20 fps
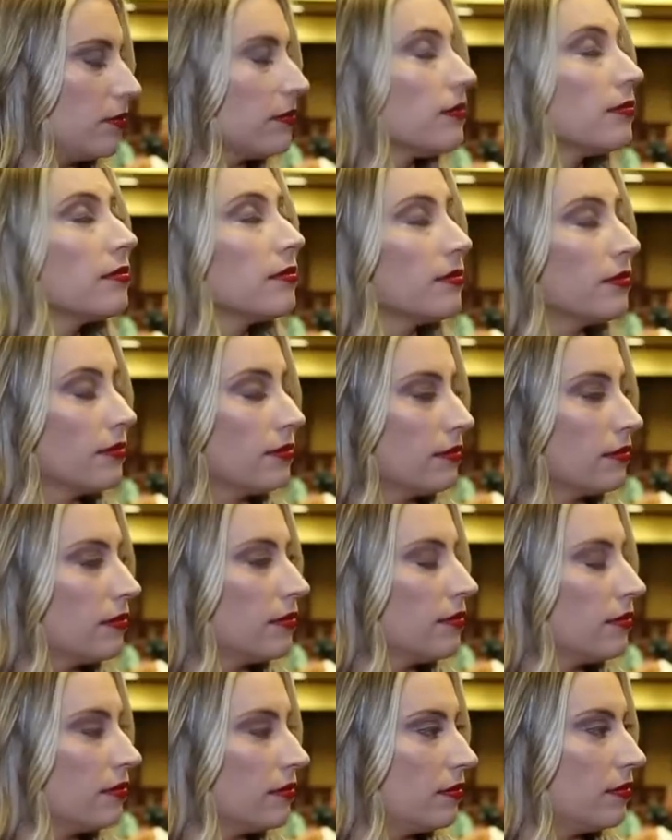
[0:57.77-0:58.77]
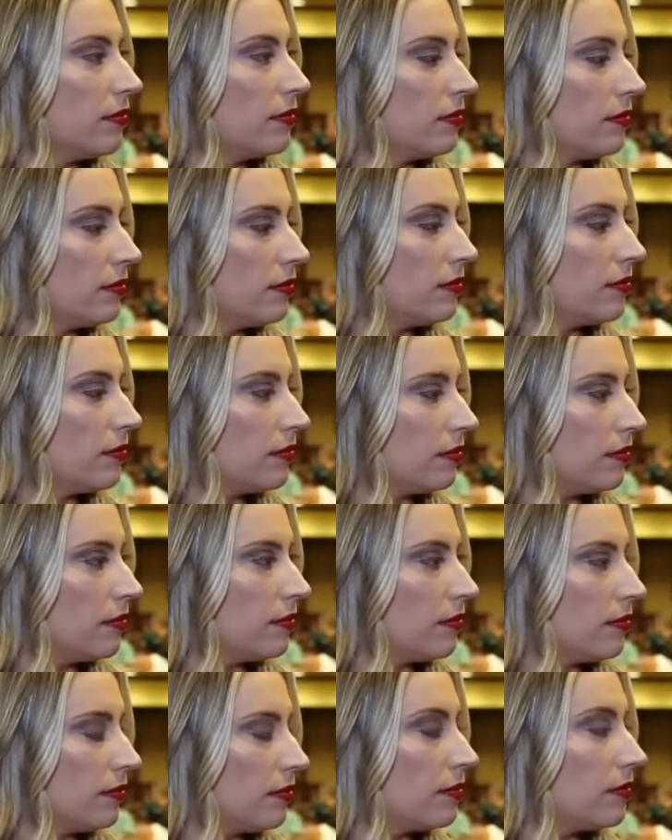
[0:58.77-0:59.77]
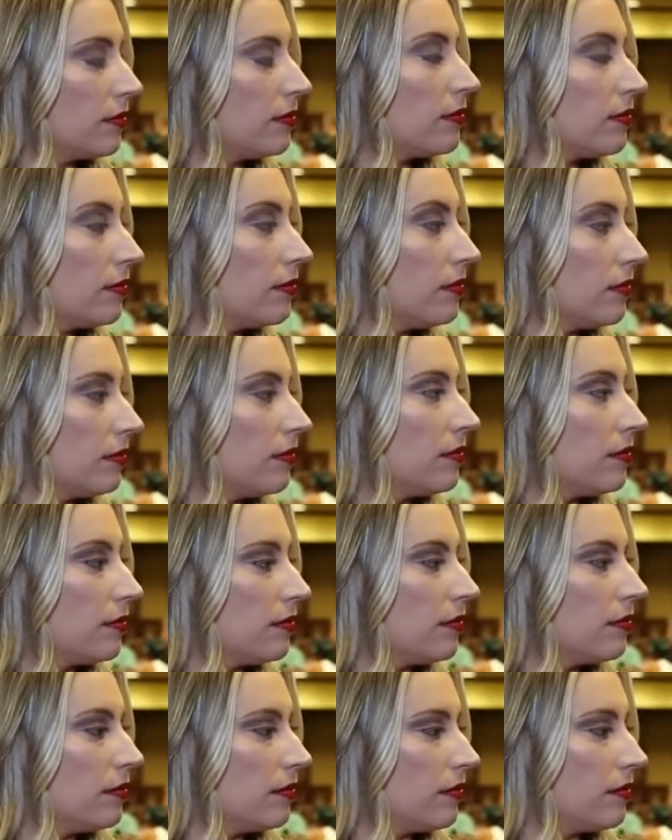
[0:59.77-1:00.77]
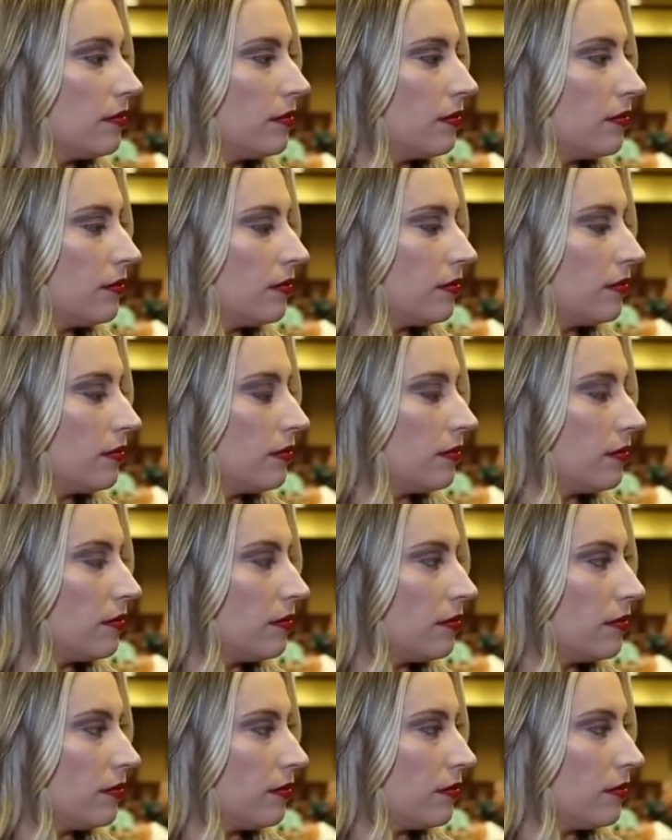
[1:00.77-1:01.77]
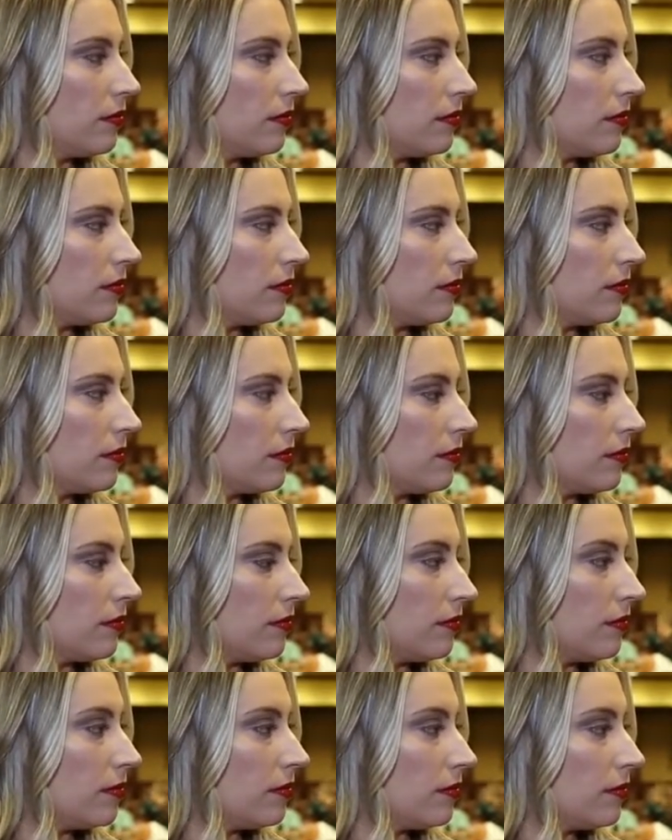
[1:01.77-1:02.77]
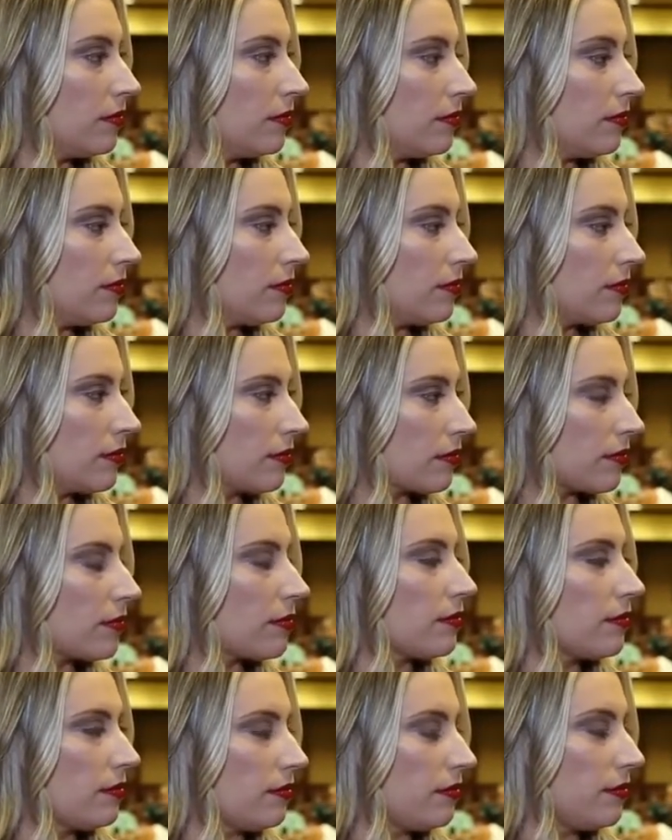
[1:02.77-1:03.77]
(not speaking)